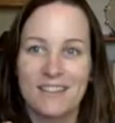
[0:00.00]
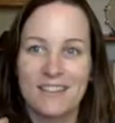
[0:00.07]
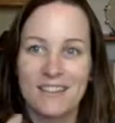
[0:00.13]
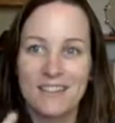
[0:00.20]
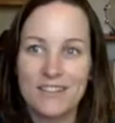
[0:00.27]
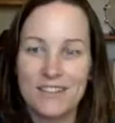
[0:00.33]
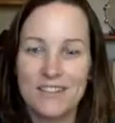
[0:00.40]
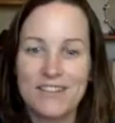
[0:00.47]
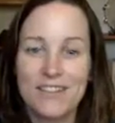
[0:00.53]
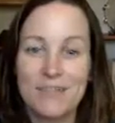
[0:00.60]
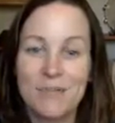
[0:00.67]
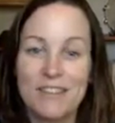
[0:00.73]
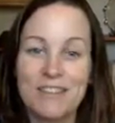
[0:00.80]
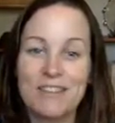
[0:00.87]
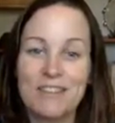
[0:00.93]
deliver
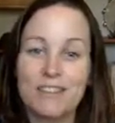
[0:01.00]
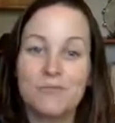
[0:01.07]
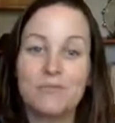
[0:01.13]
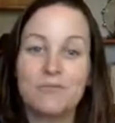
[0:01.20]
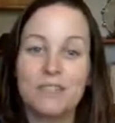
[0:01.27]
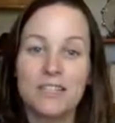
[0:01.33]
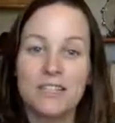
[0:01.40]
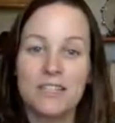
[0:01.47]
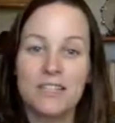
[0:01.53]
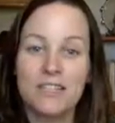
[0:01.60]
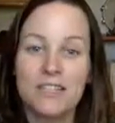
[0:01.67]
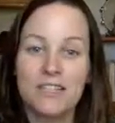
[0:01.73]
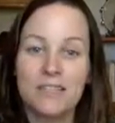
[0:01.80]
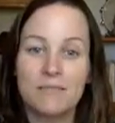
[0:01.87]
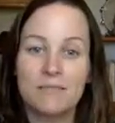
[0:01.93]
something that's
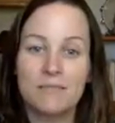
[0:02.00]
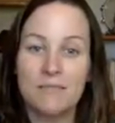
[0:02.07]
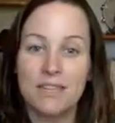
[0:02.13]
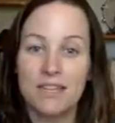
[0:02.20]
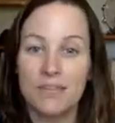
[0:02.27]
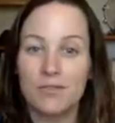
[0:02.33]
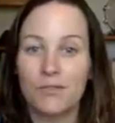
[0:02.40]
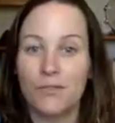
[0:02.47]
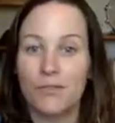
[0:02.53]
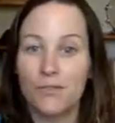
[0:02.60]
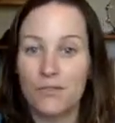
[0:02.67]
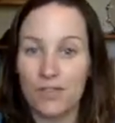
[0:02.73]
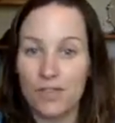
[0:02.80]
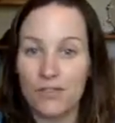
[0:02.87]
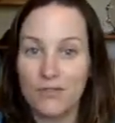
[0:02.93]
really meaningful
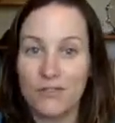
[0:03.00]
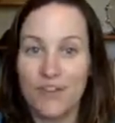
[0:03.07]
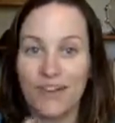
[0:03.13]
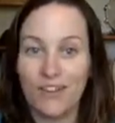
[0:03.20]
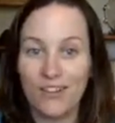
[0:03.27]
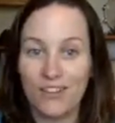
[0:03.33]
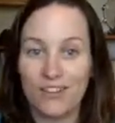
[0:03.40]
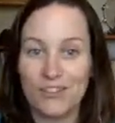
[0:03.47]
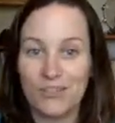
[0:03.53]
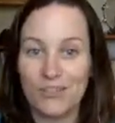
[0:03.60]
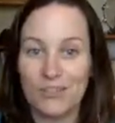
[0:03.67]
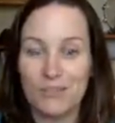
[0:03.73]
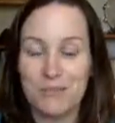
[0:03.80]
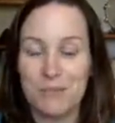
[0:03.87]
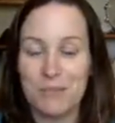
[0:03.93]
for you and also
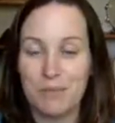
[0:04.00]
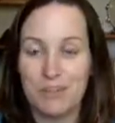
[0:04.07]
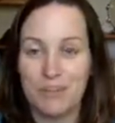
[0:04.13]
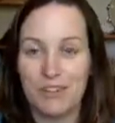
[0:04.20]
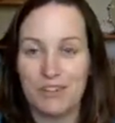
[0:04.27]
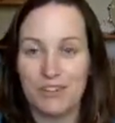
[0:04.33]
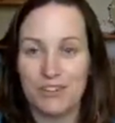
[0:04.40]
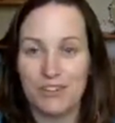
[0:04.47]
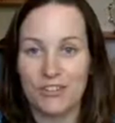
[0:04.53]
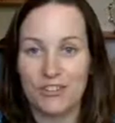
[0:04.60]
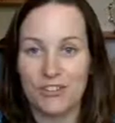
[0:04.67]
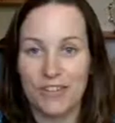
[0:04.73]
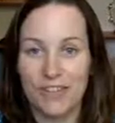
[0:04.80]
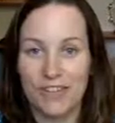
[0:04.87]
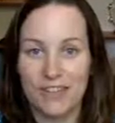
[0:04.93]
for the people that you're
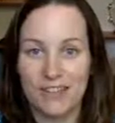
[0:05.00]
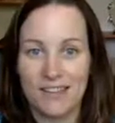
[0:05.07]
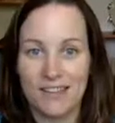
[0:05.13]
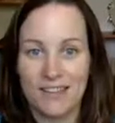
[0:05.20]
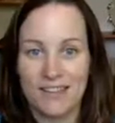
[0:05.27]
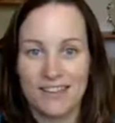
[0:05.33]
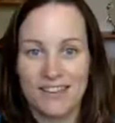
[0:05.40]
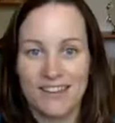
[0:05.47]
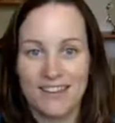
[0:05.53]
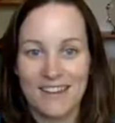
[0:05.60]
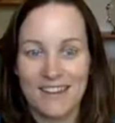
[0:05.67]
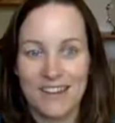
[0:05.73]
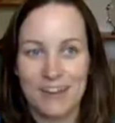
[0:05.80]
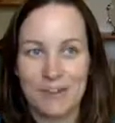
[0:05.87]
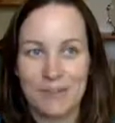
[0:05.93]
serving.
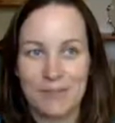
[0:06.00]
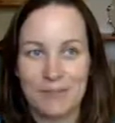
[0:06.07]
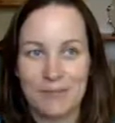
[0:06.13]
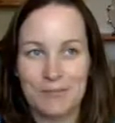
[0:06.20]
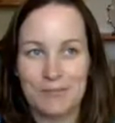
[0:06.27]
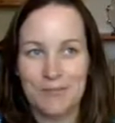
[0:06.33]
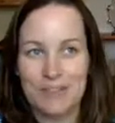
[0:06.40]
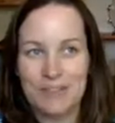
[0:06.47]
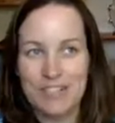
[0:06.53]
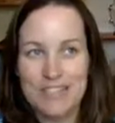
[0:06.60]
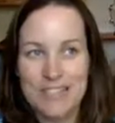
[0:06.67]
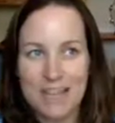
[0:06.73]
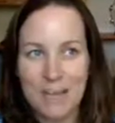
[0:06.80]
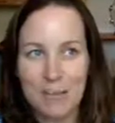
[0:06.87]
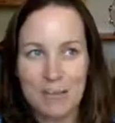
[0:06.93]
For
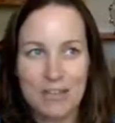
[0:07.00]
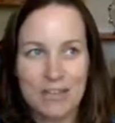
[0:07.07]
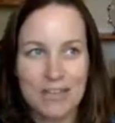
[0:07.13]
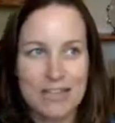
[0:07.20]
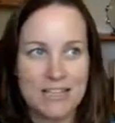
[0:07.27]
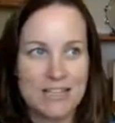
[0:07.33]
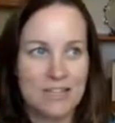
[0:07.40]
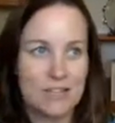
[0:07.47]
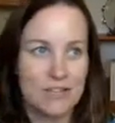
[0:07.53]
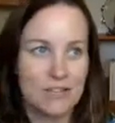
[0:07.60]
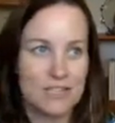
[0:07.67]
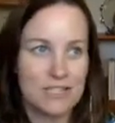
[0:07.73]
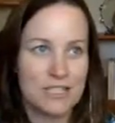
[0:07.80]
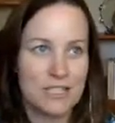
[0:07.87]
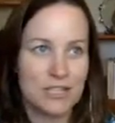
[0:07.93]
example, as a yoga
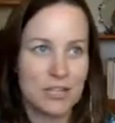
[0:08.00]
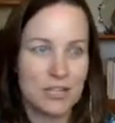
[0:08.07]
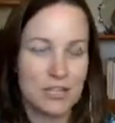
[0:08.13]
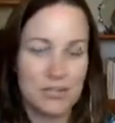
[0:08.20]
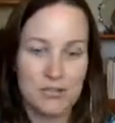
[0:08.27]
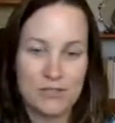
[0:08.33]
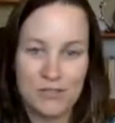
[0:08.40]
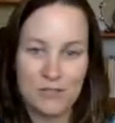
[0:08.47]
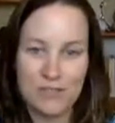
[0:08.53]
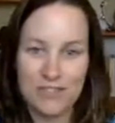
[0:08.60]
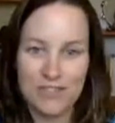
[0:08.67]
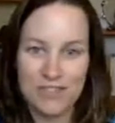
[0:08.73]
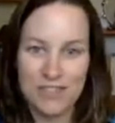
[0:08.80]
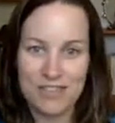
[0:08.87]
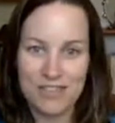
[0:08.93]
teacher, I know some of you
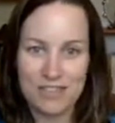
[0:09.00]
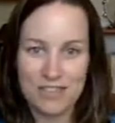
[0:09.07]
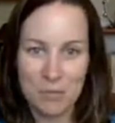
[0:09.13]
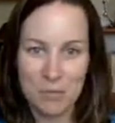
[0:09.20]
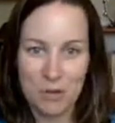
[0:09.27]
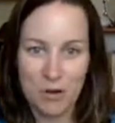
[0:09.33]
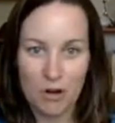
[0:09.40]
take the summer